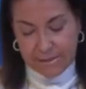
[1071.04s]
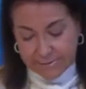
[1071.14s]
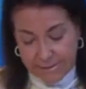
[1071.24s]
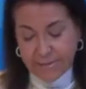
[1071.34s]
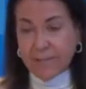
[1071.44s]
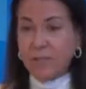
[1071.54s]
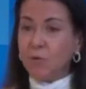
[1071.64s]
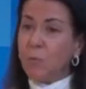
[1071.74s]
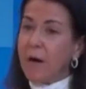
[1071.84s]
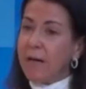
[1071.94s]
That is
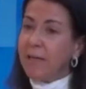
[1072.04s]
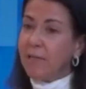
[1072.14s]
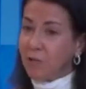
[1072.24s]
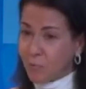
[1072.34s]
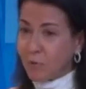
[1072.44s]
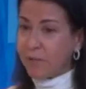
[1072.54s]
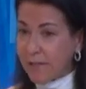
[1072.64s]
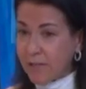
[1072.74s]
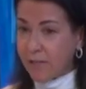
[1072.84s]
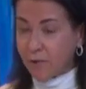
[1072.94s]
why the
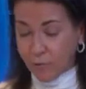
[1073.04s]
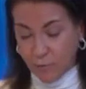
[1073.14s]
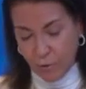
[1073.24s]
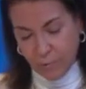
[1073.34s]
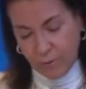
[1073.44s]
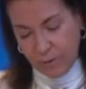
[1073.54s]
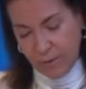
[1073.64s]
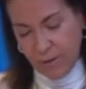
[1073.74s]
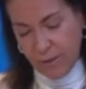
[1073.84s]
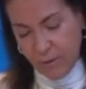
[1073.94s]
protection of human
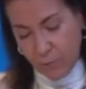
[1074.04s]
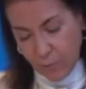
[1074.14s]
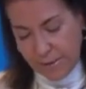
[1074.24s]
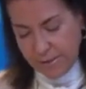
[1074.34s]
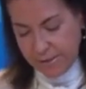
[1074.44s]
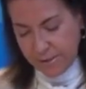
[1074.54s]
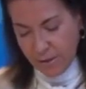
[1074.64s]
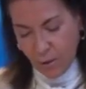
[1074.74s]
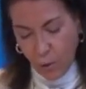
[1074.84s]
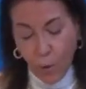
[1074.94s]
rights,
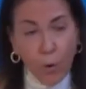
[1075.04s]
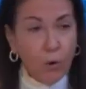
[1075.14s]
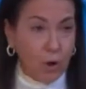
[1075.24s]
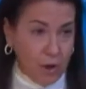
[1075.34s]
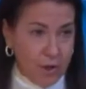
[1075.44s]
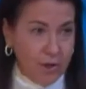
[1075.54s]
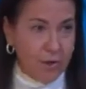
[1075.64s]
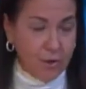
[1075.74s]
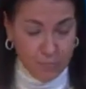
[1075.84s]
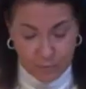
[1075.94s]
all
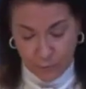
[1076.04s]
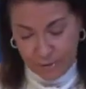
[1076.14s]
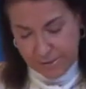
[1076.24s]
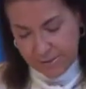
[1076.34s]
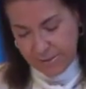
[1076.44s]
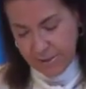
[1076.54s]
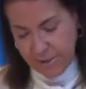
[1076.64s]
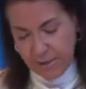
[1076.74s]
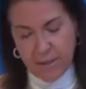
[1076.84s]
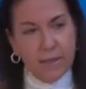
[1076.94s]
human rights,
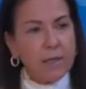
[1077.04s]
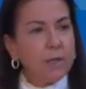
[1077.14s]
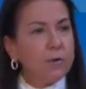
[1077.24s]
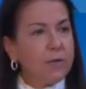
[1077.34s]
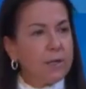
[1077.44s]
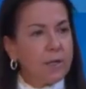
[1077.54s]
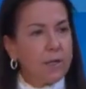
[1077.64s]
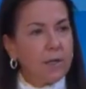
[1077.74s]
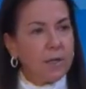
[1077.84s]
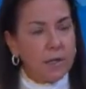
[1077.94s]
including
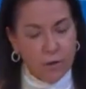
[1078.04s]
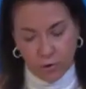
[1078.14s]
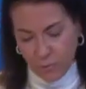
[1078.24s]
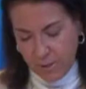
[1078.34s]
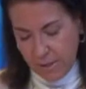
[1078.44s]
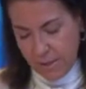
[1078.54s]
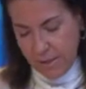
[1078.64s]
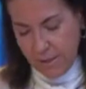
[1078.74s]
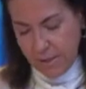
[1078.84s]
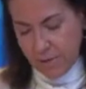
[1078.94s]
economic,
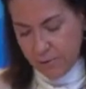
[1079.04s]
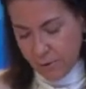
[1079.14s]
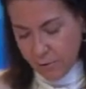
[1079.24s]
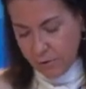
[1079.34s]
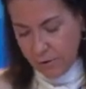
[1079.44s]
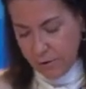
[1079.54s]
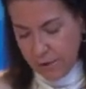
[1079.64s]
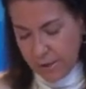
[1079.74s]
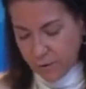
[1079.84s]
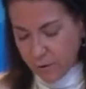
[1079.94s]
social,
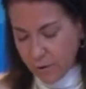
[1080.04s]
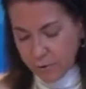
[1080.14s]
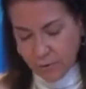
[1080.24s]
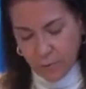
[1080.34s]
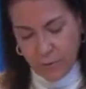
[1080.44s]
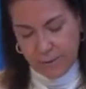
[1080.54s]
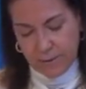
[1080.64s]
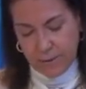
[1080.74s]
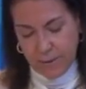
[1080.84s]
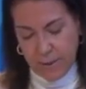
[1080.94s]
and cultural
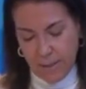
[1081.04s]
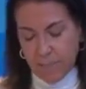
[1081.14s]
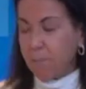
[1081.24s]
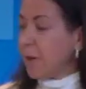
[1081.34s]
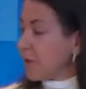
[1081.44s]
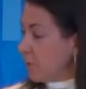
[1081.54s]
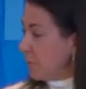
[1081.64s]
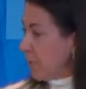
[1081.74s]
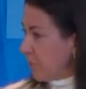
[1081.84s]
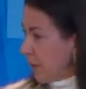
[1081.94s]
rights, must
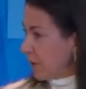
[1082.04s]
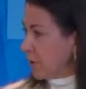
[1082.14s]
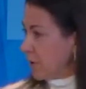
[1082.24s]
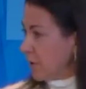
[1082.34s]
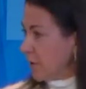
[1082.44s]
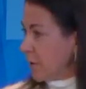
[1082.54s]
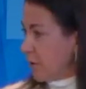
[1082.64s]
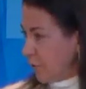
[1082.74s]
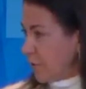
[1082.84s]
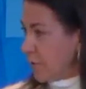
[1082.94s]
be part
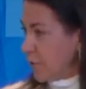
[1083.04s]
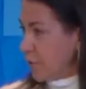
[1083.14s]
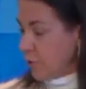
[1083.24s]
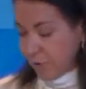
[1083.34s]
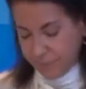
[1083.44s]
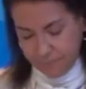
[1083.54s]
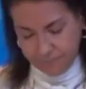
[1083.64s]
of the solution.